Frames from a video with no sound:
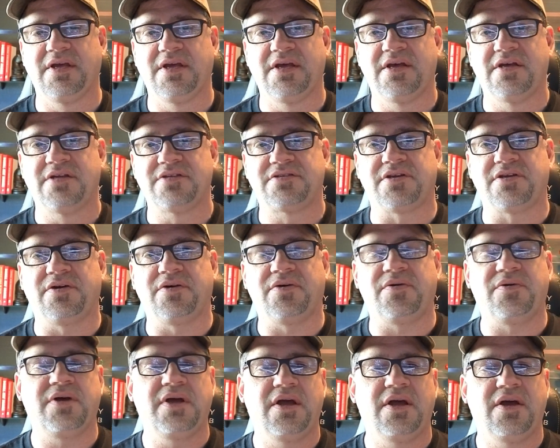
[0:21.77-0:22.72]
So
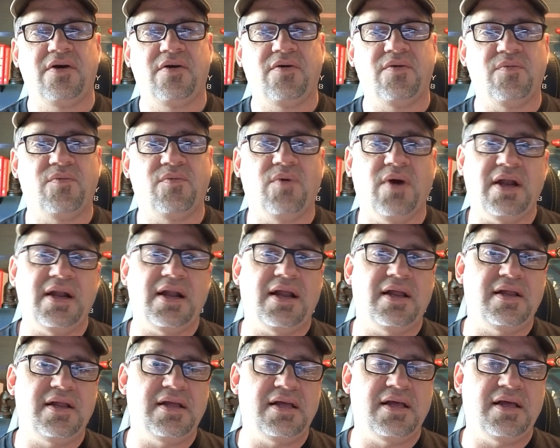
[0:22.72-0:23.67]
what
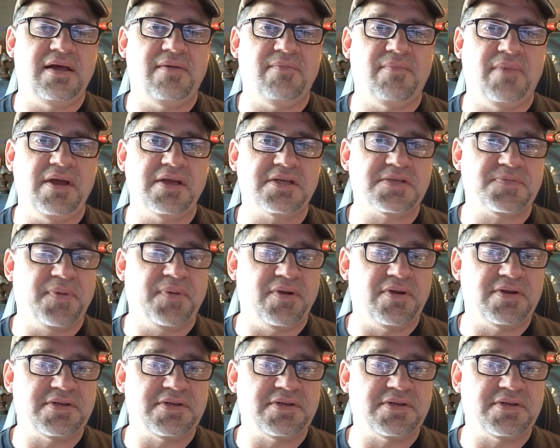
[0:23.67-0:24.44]
my experience